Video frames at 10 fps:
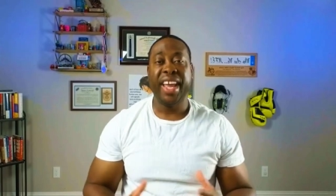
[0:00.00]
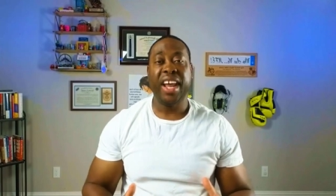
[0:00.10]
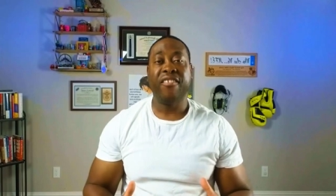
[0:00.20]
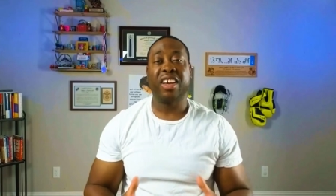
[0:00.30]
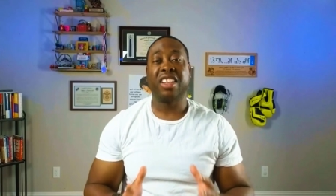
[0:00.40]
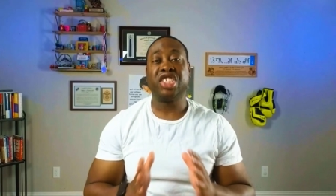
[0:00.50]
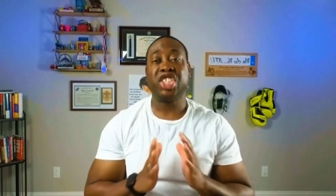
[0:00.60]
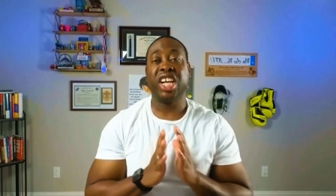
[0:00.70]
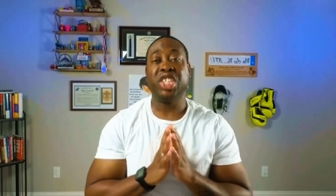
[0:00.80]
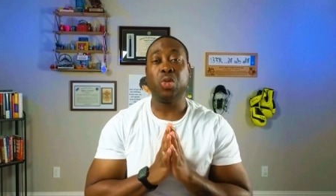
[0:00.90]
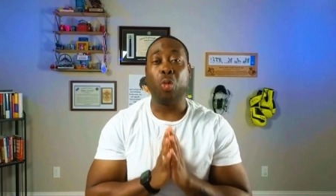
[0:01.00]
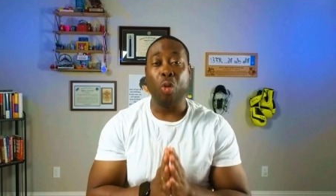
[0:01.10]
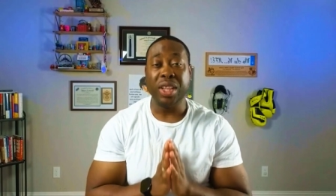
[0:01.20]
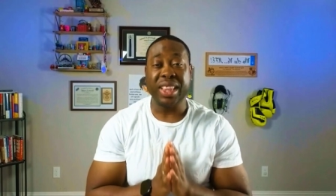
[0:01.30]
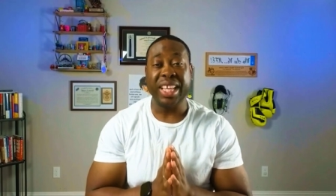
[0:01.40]
And if I could change
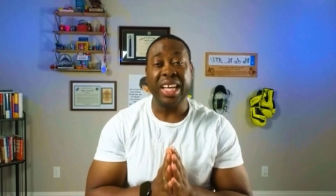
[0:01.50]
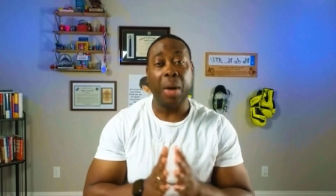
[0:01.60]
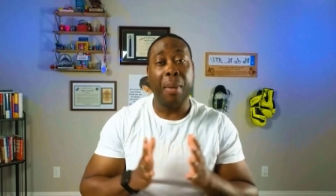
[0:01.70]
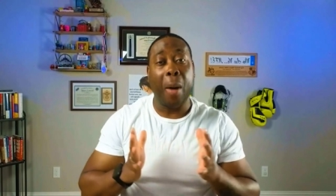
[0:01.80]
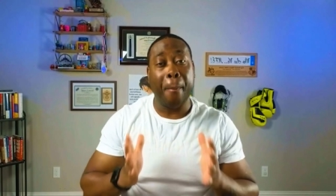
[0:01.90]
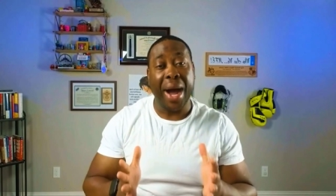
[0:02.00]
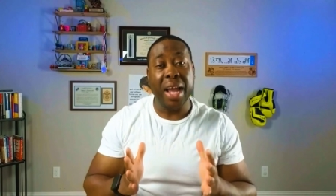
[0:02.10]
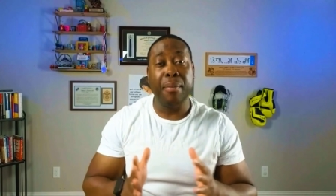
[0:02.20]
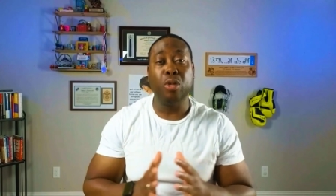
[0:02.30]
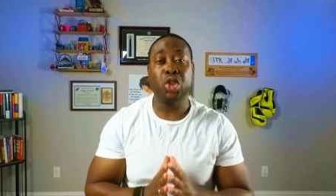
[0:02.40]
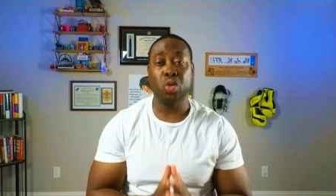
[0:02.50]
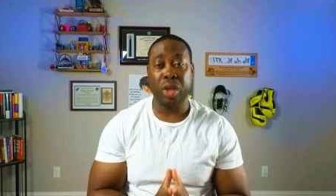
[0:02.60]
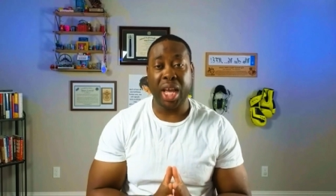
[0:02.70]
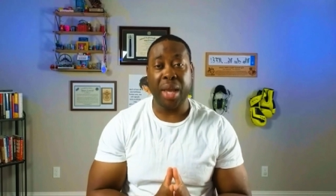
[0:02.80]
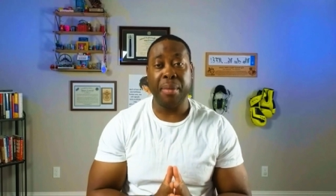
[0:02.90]
one thing about my emotional
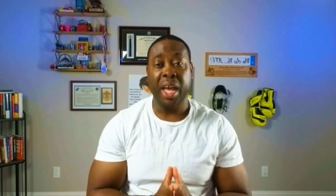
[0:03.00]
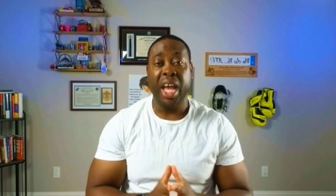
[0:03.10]
game,